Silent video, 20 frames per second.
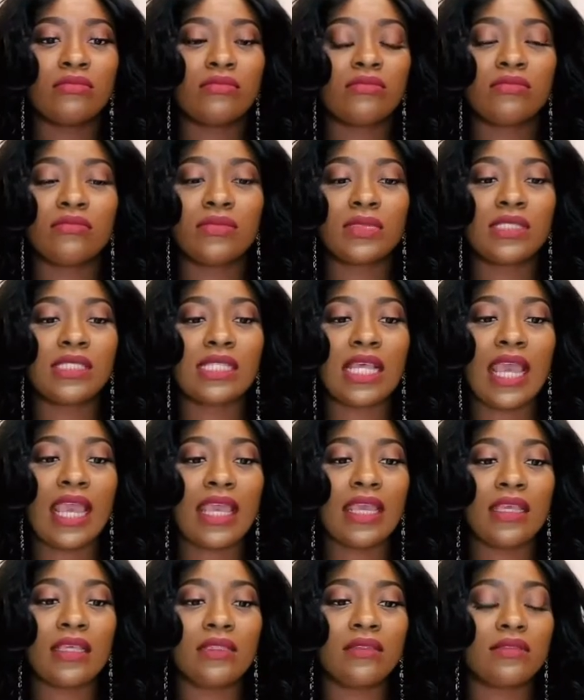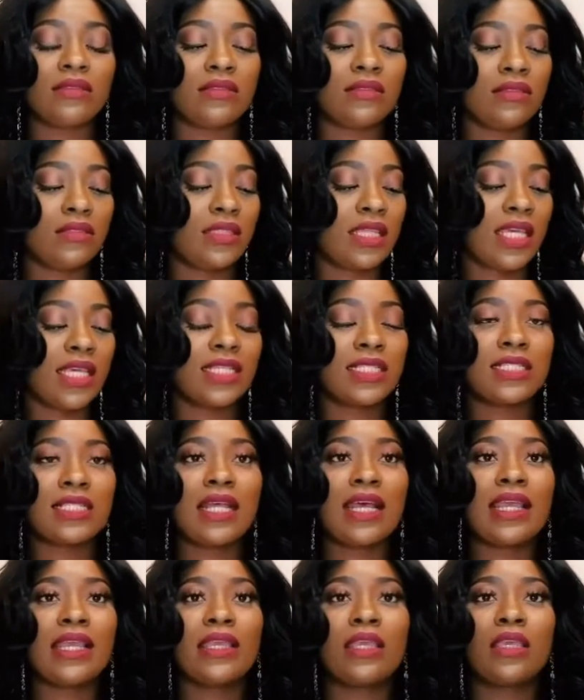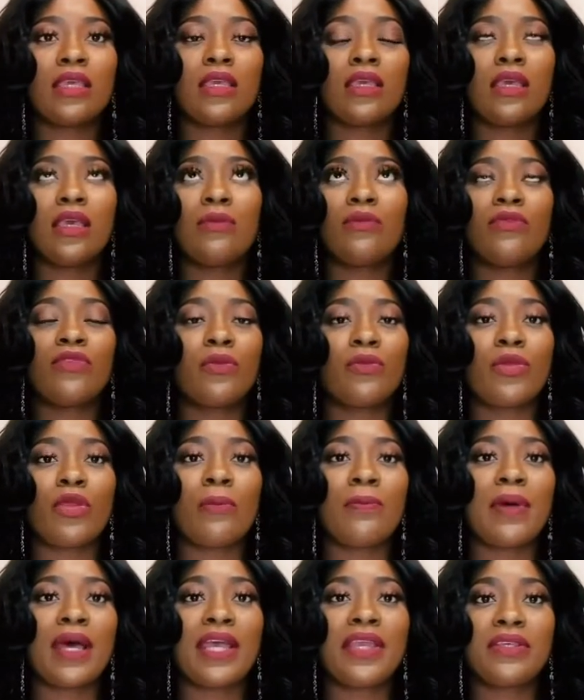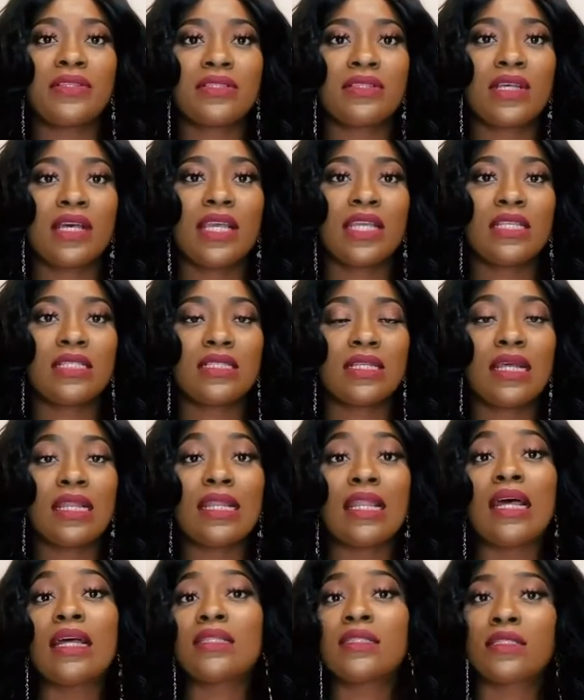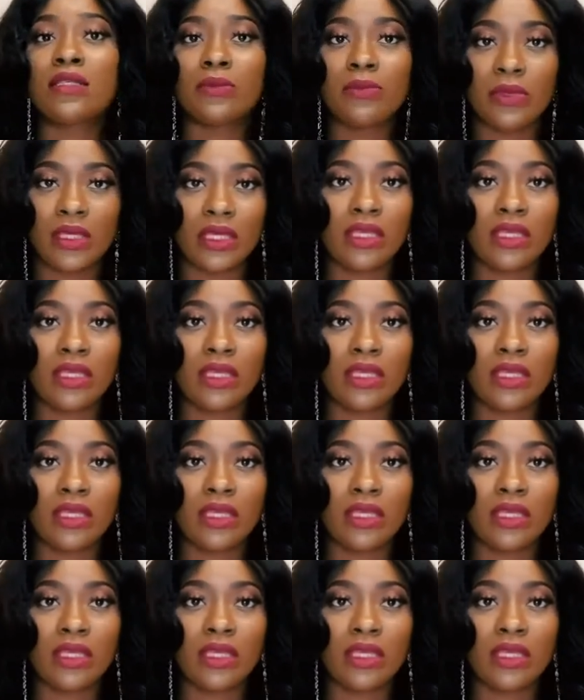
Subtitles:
say things like from your bioscience, anatomy,